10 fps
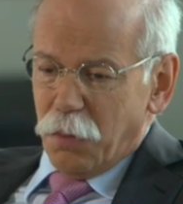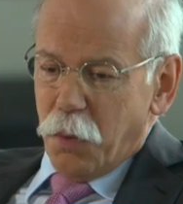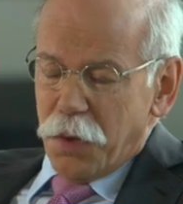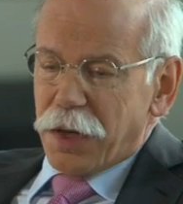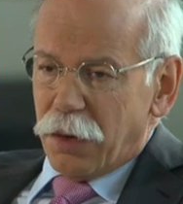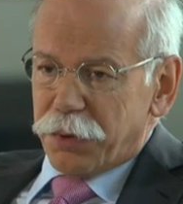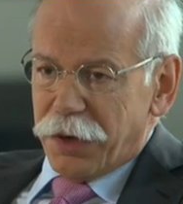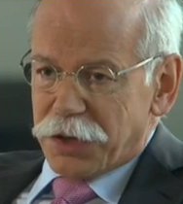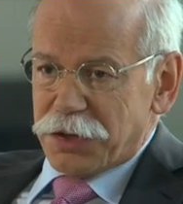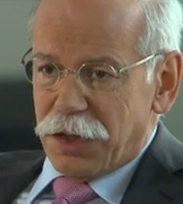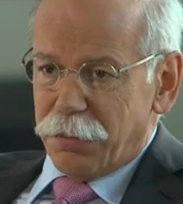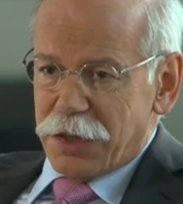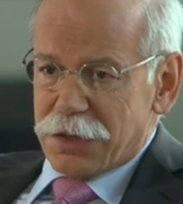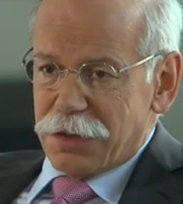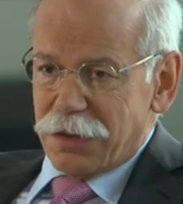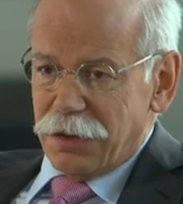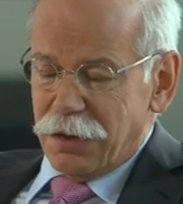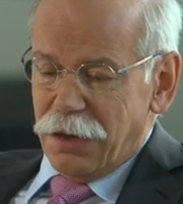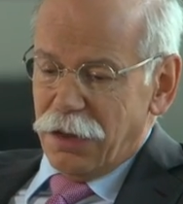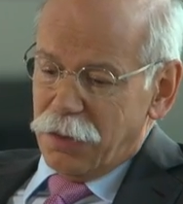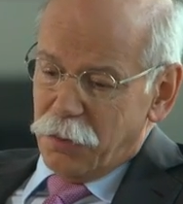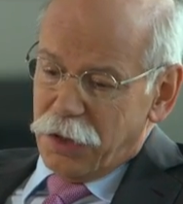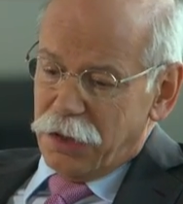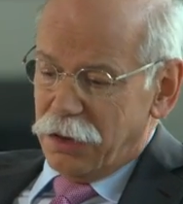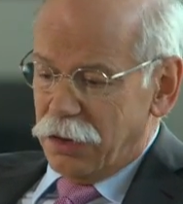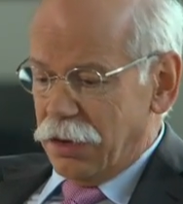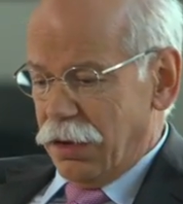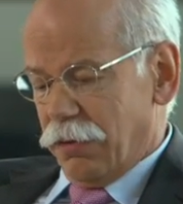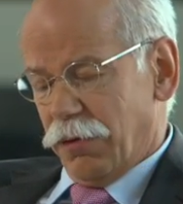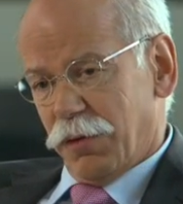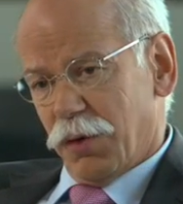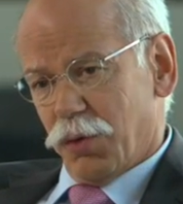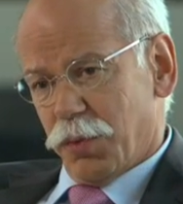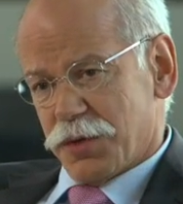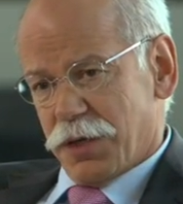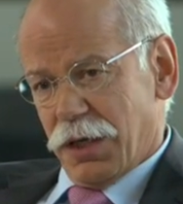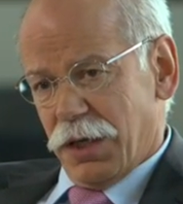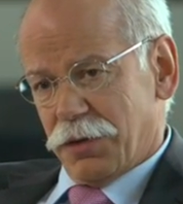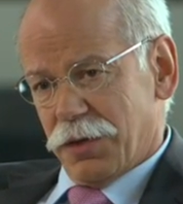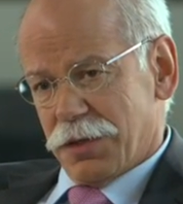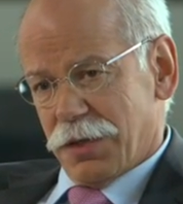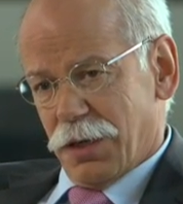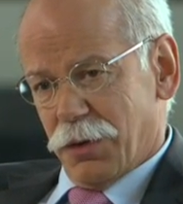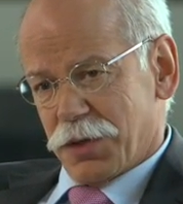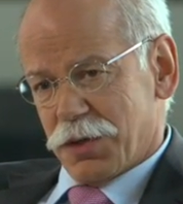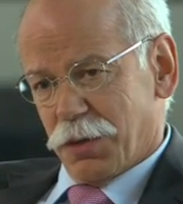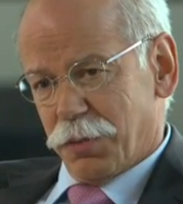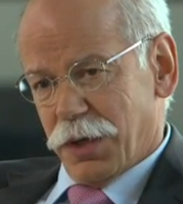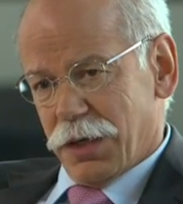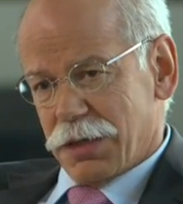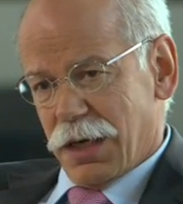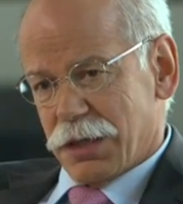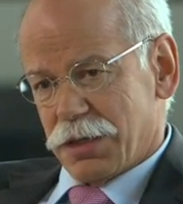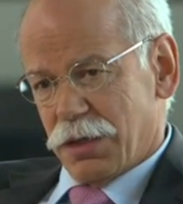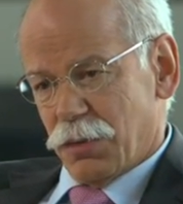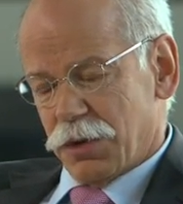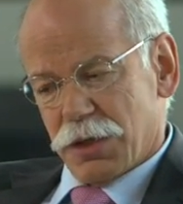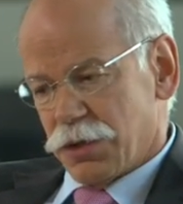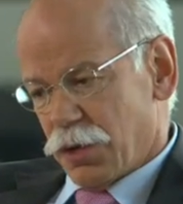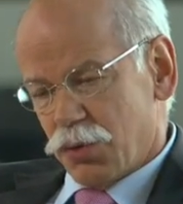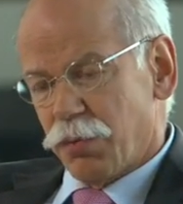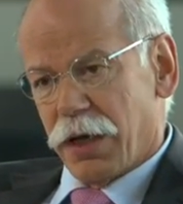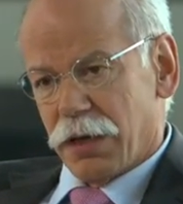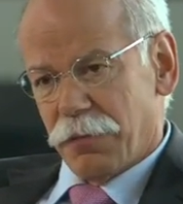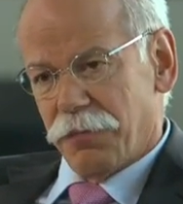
with our production capacity, and we had a 52% increase in our stock price last year, which is not too bad.